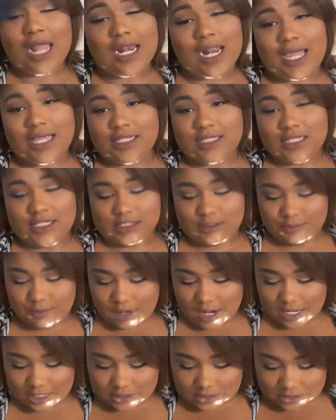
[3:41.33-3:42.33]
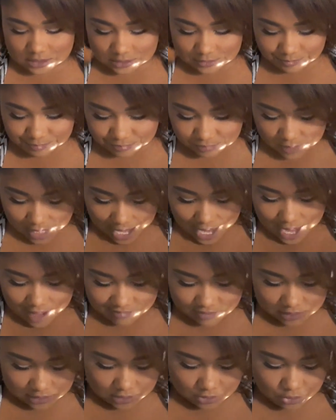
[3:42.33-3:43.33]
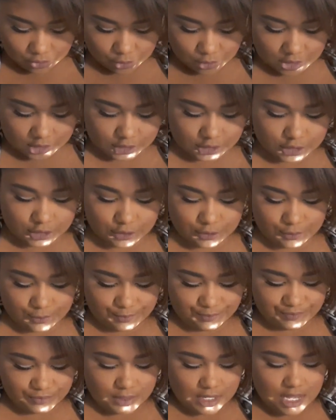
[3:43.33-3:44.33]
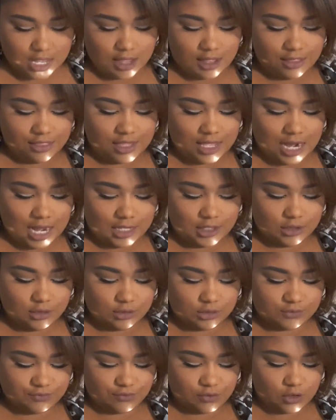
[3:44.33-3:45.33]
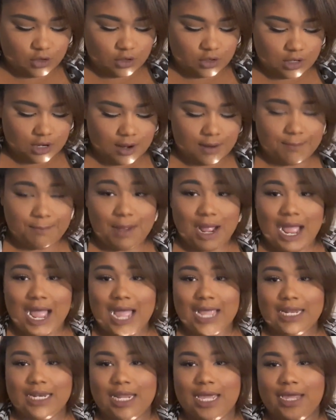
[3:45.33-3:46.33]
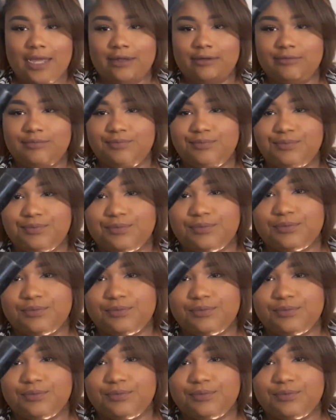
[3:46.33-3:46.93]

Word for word: I like this brush. I have the little one too that I use for my highlight.